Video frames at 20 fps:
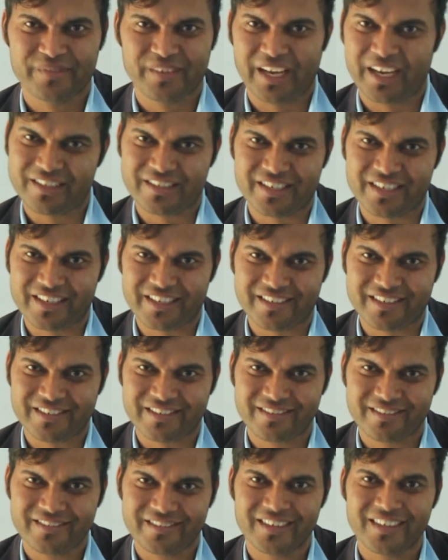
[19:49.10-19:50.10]
isn't
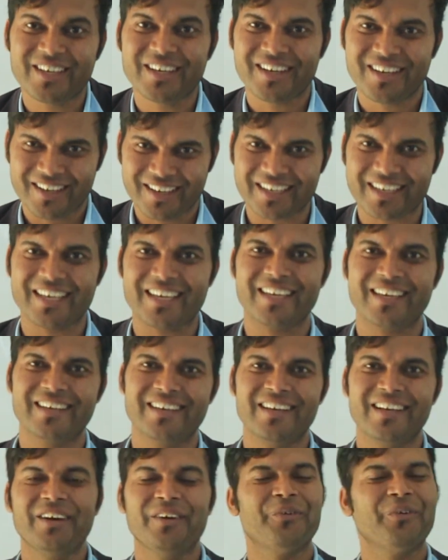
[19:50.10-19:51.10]
it? Okay,
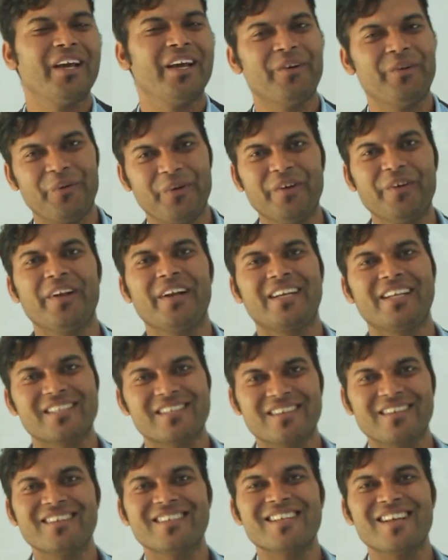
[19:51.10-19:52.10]
we will
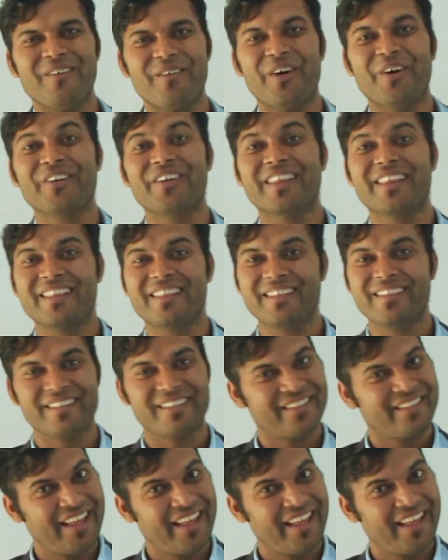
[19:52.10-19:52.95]
discuss about